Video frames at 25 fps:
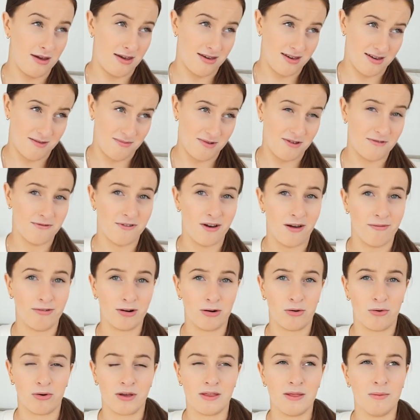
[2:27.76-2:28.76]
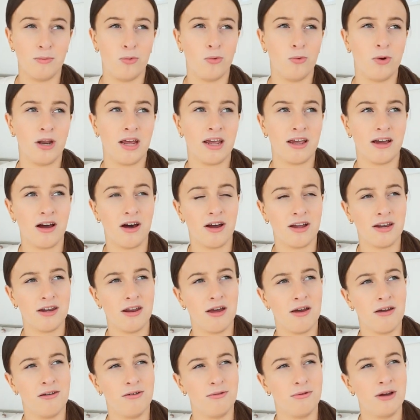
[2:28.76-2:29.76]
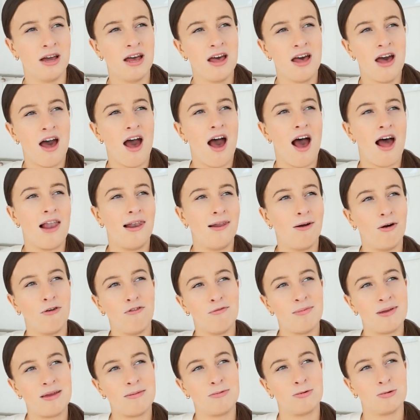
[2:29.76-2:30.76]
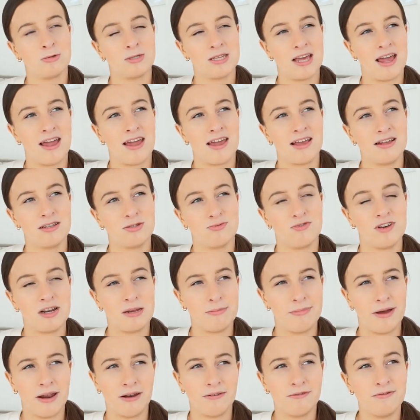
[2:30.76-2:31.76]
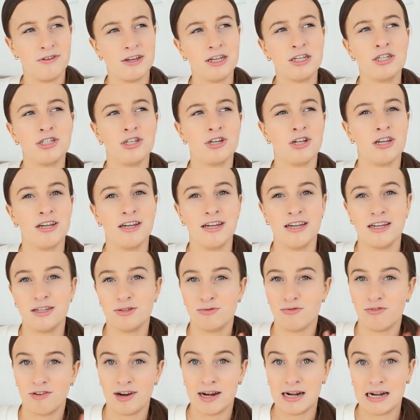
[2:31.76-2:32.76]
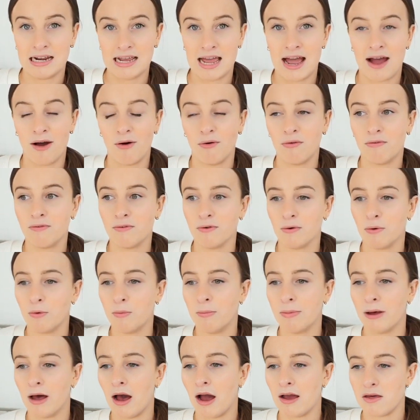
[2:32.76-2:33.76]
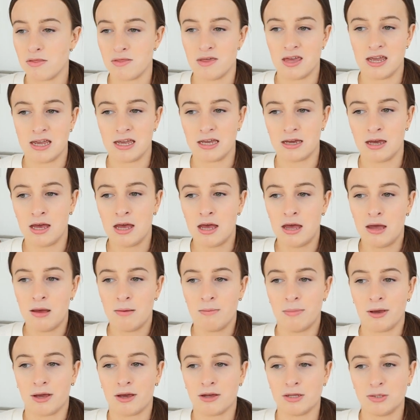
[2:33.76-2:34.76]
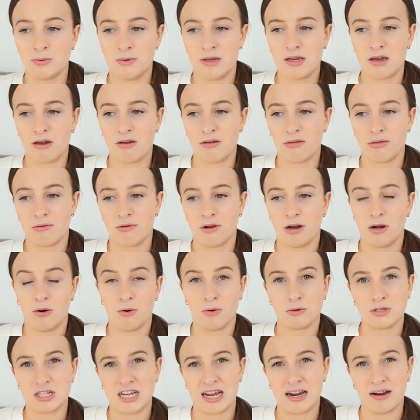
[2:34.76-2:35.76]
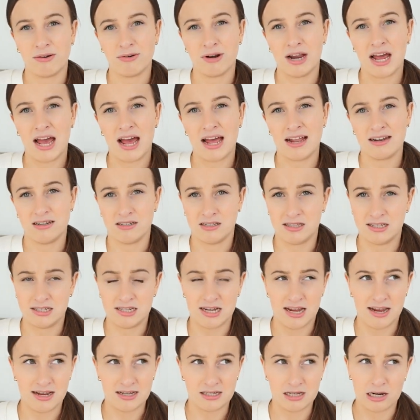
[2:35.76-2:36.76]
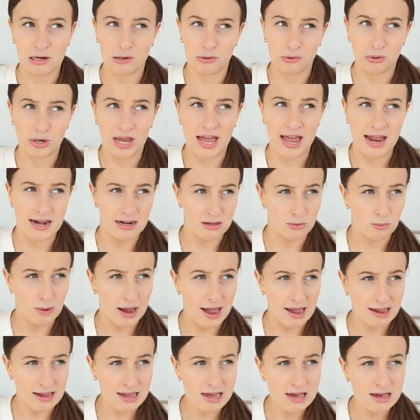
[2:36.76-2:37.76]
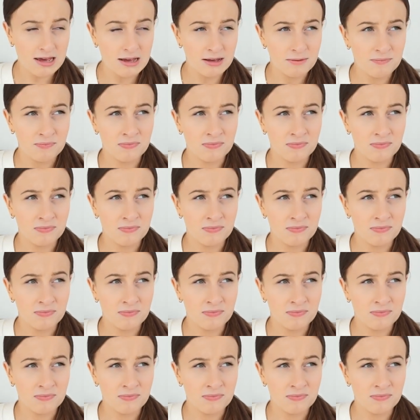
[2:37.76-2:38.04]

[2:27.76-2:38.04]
wake up at five o'clock in the morning. I know a lot of people say it's really beneficial and it's really helpful, but I think because we're going through a lockdown and the days are long anyway,